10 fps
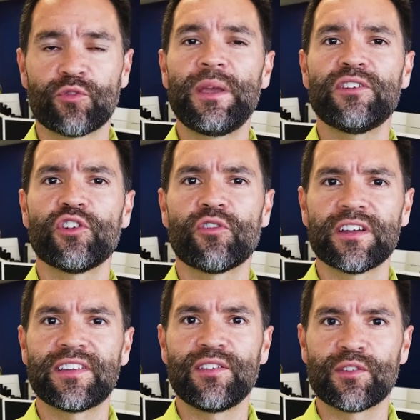speak to your
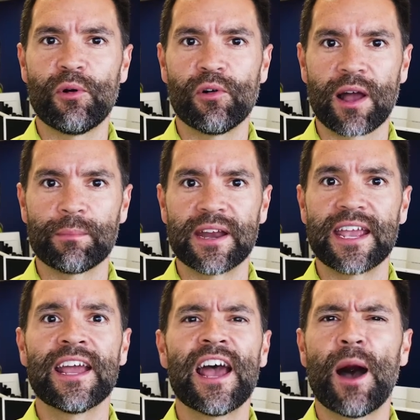IT support
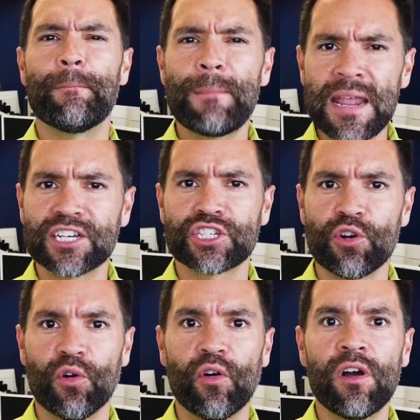company and make
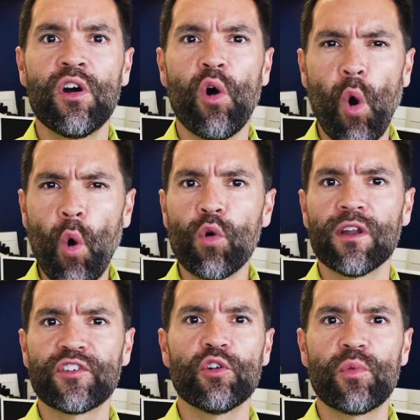sure all
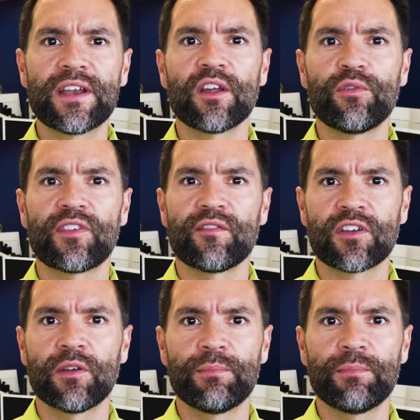of your Windows 7